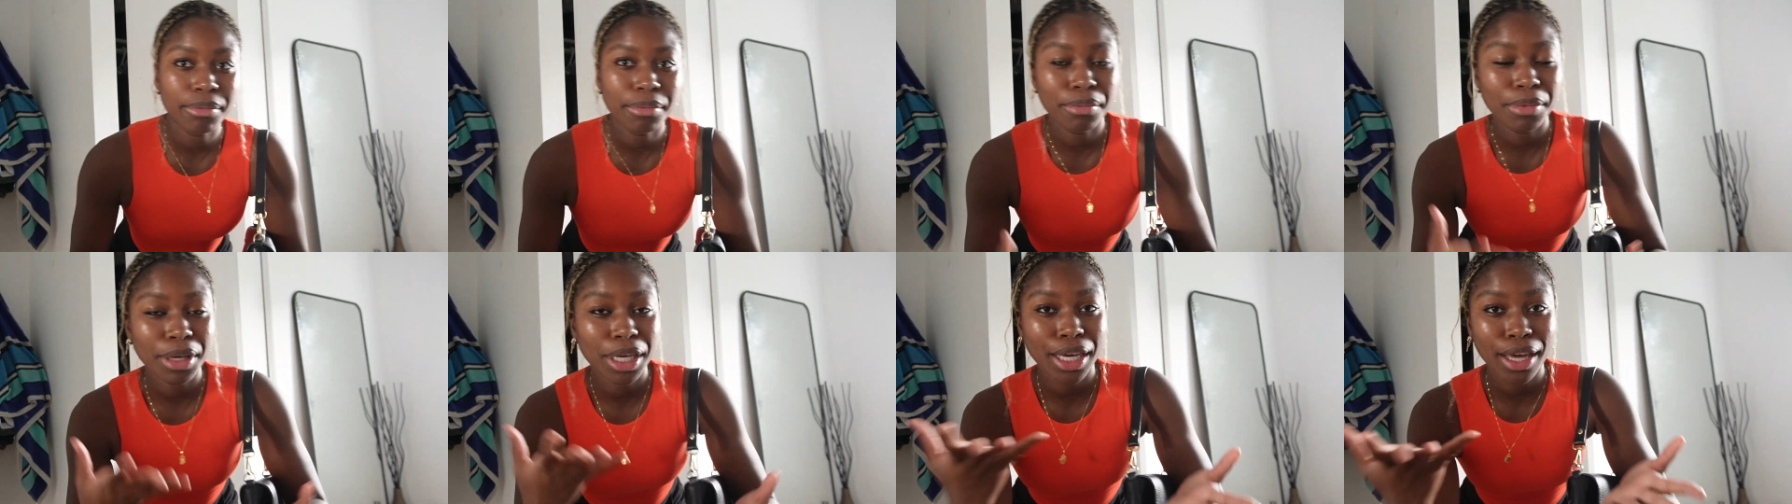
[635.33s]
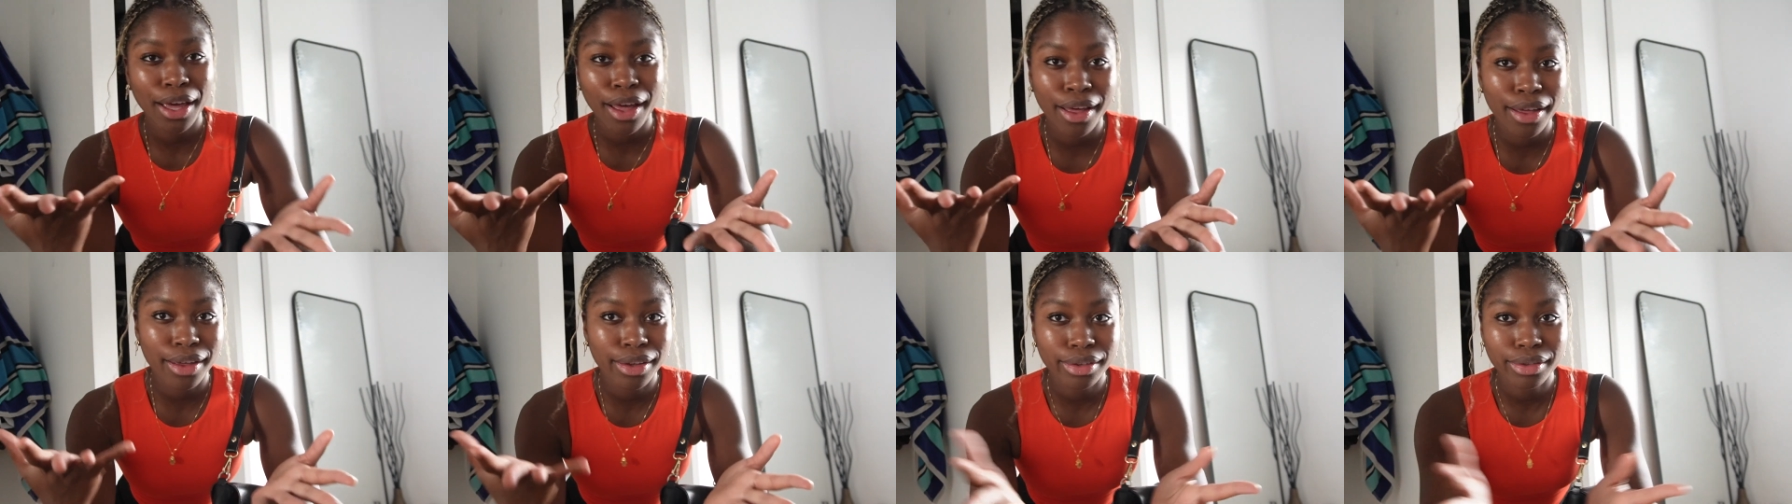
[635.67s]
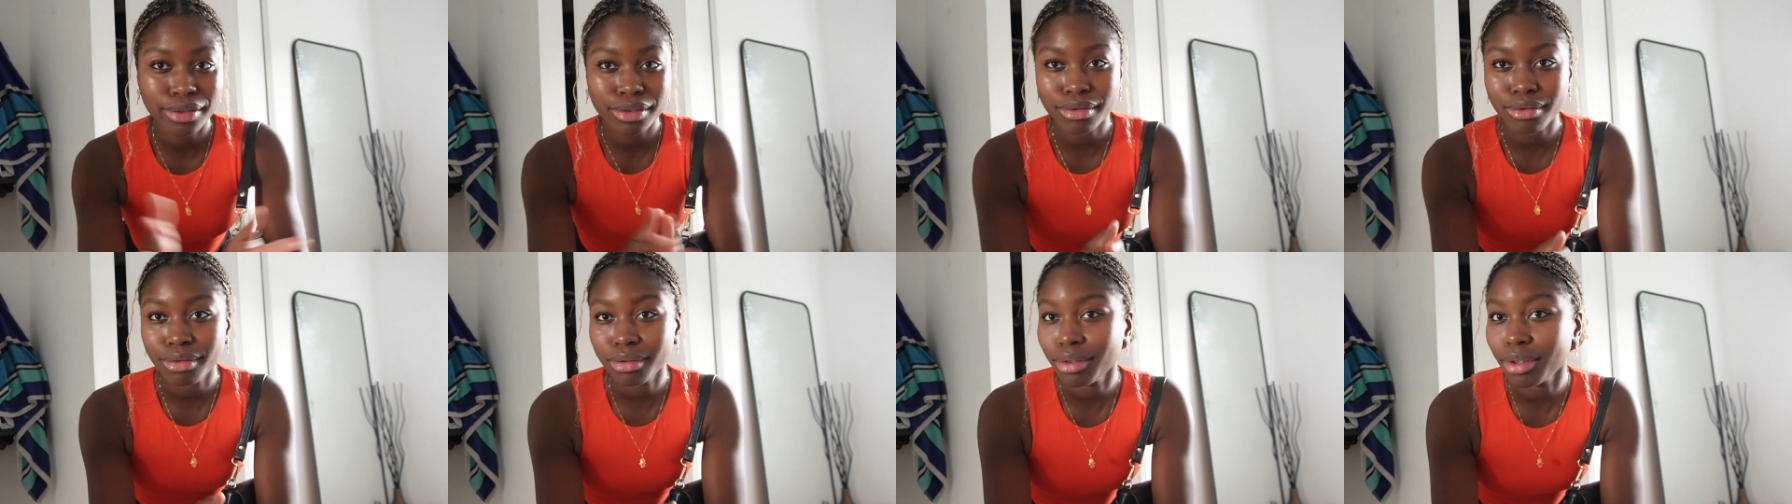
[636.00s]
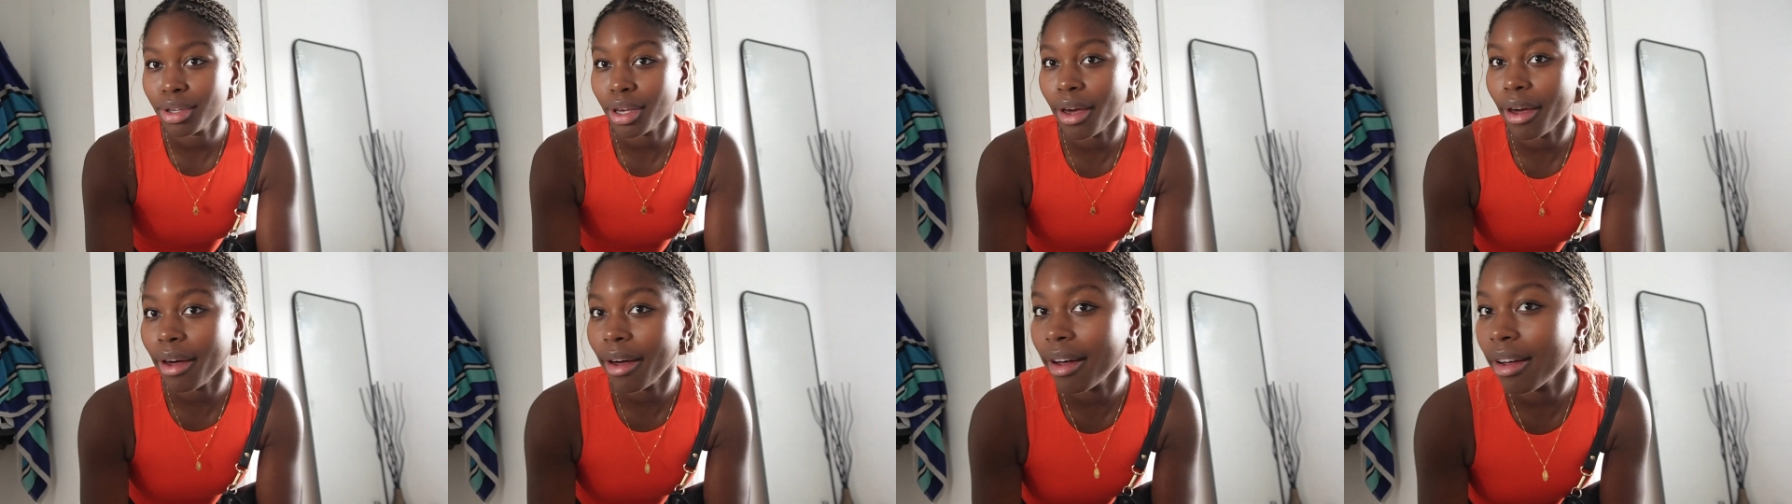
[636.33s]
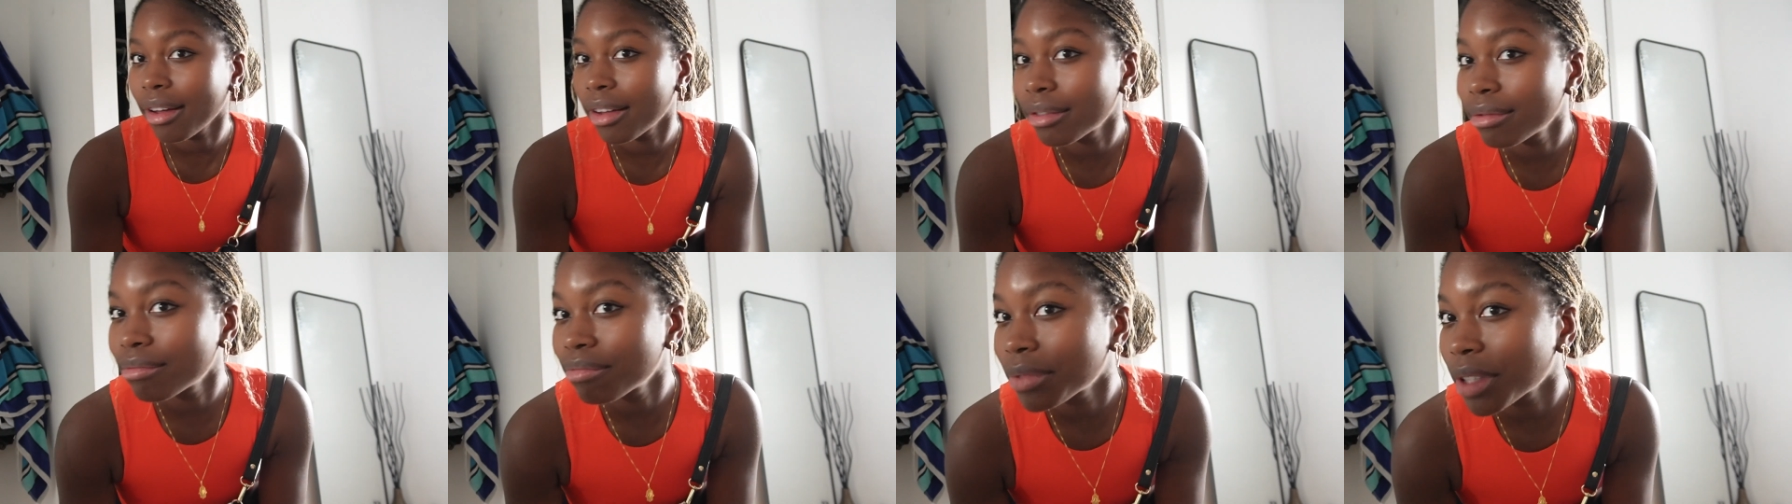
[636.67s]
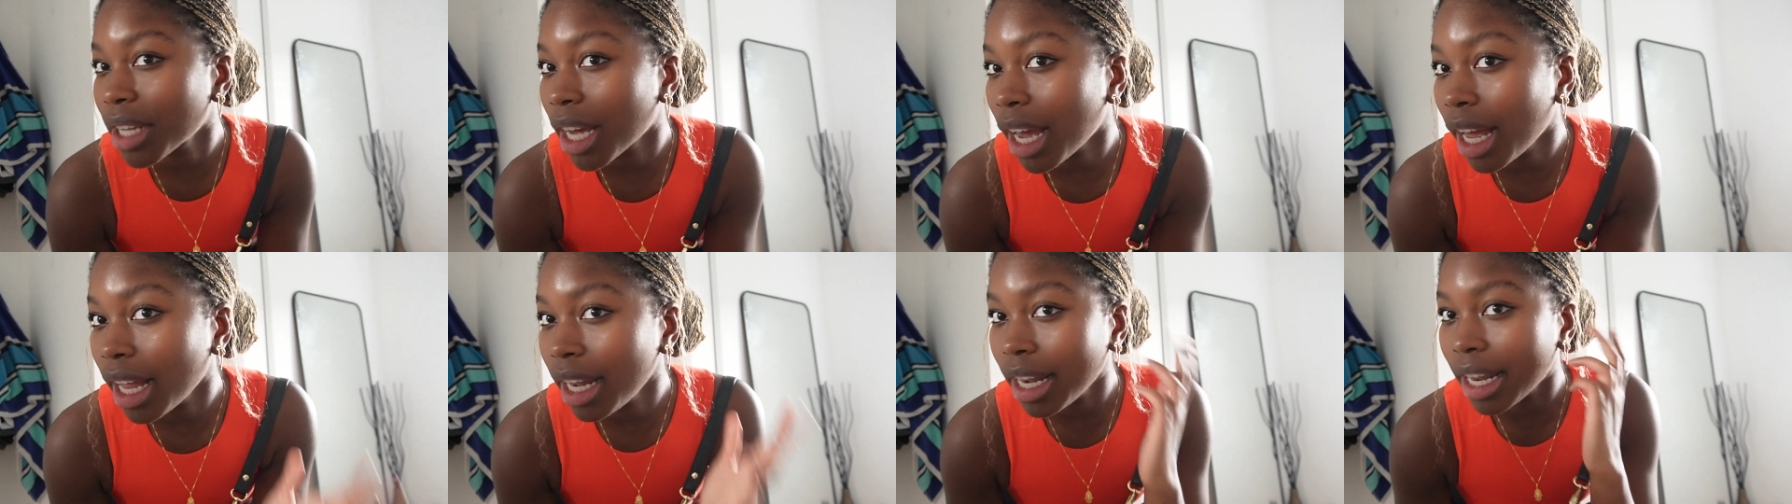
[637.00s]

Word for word: because yeah, I